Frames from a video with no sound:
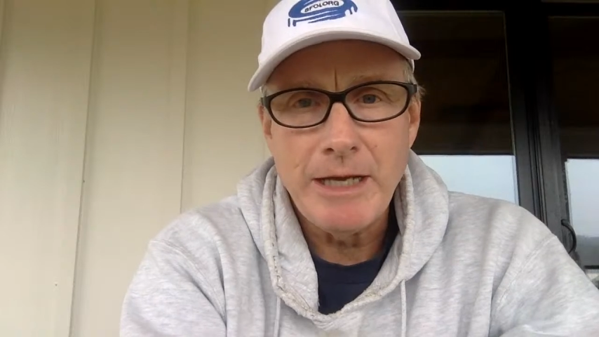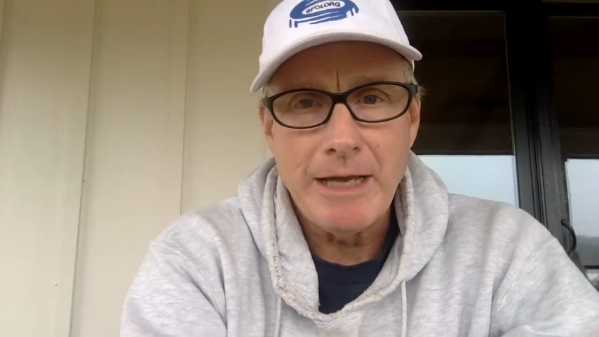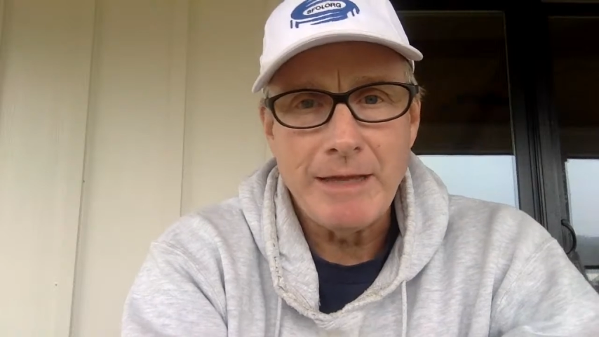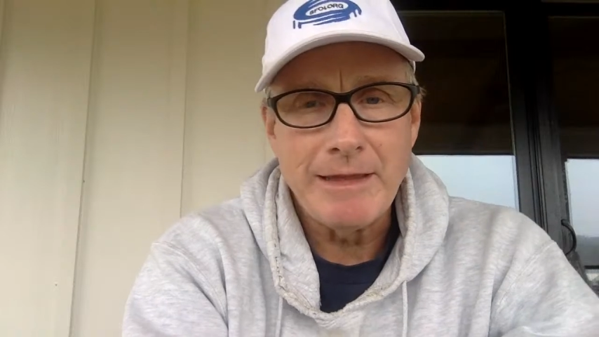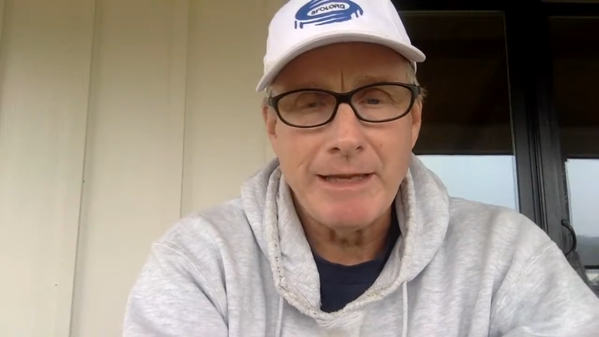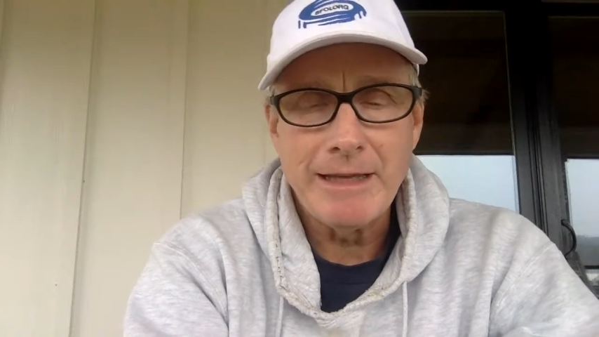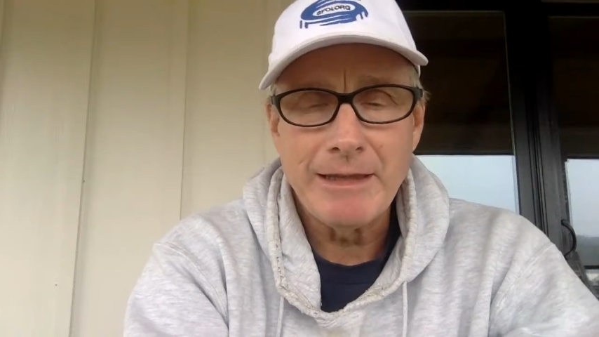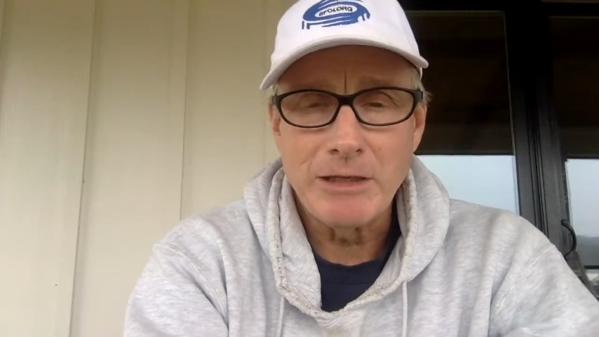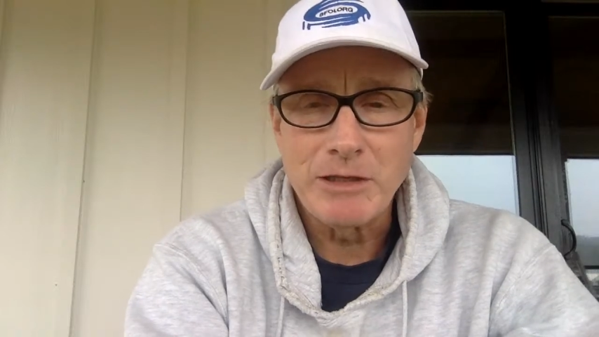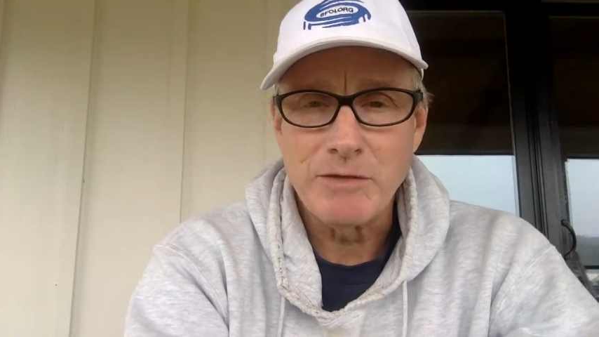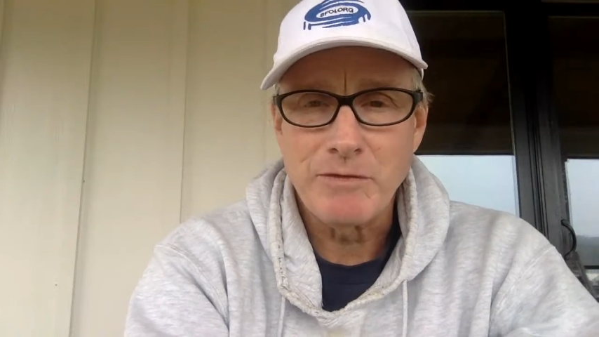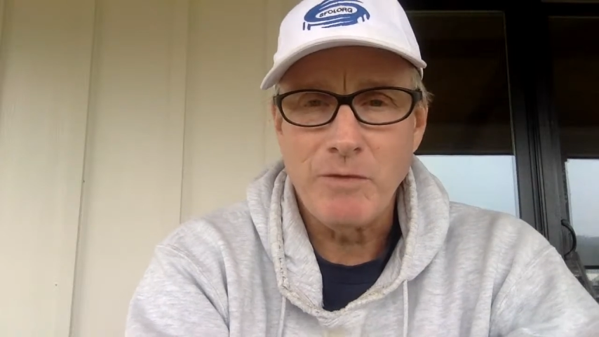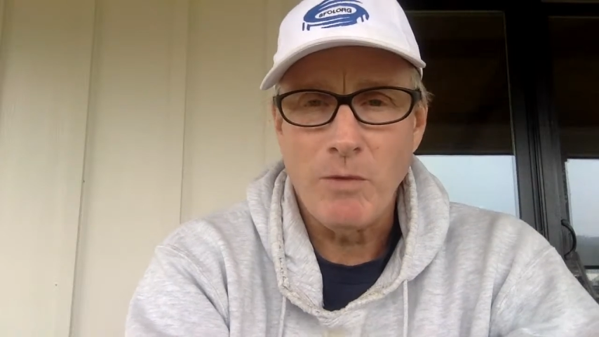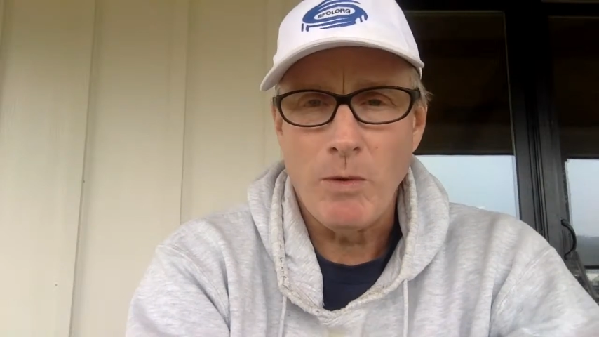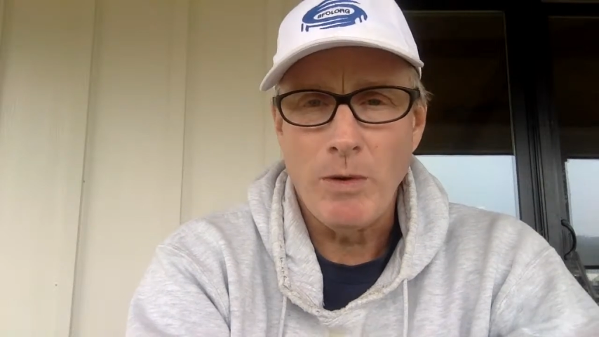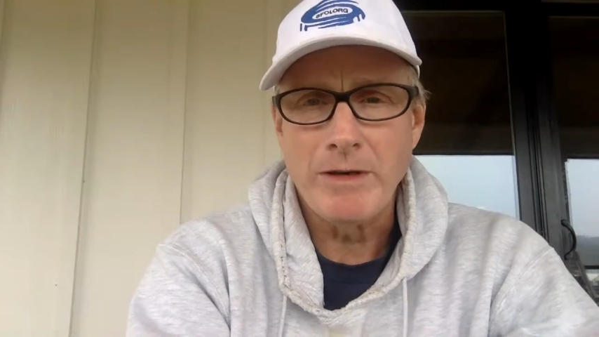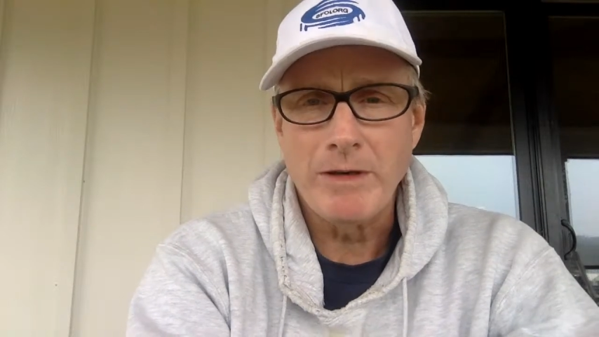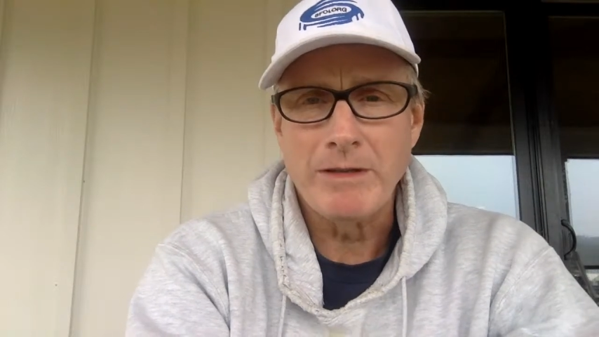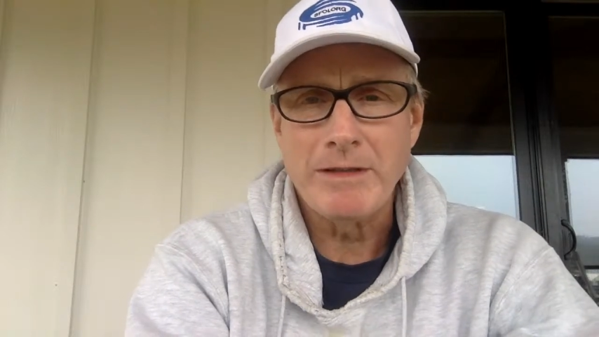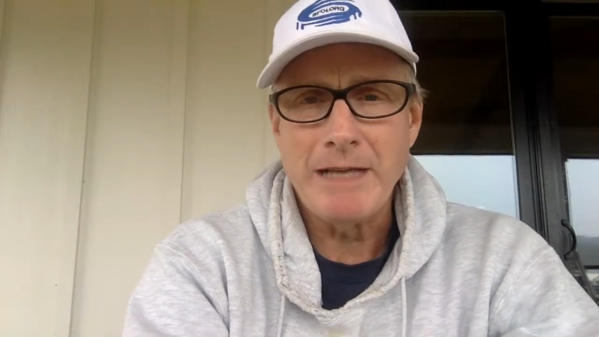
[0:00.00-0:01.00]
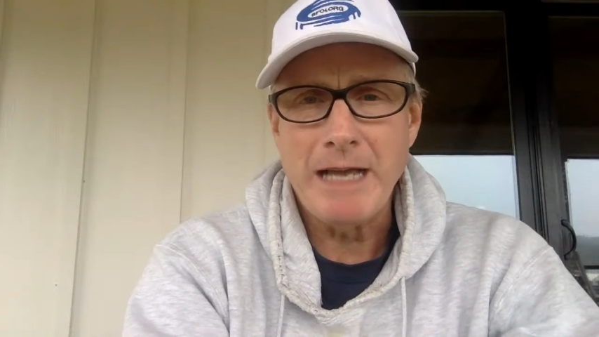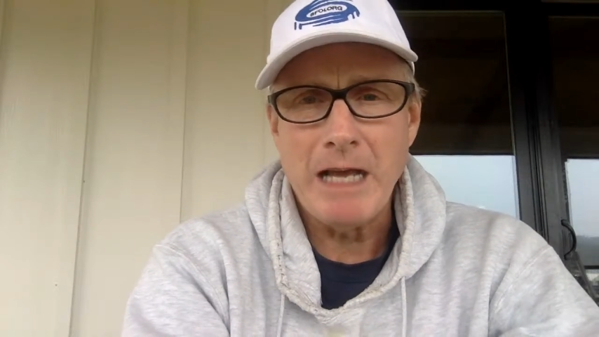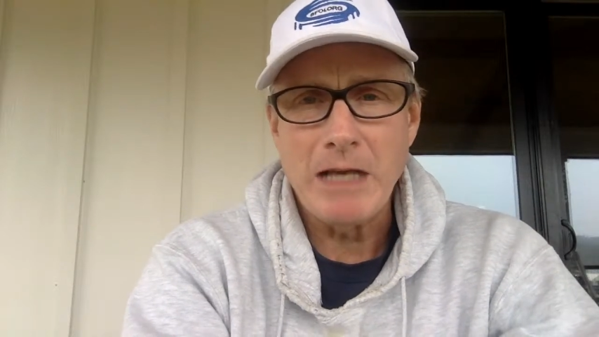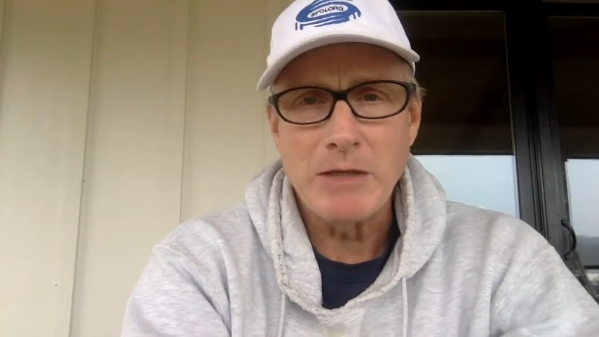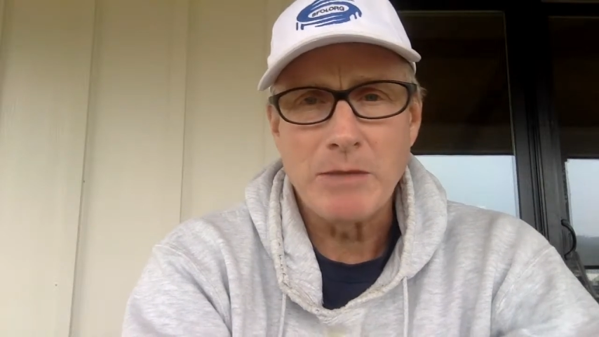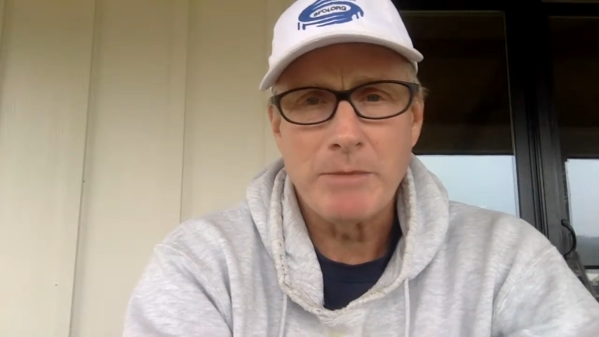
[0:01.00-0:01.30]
I think there's 400,000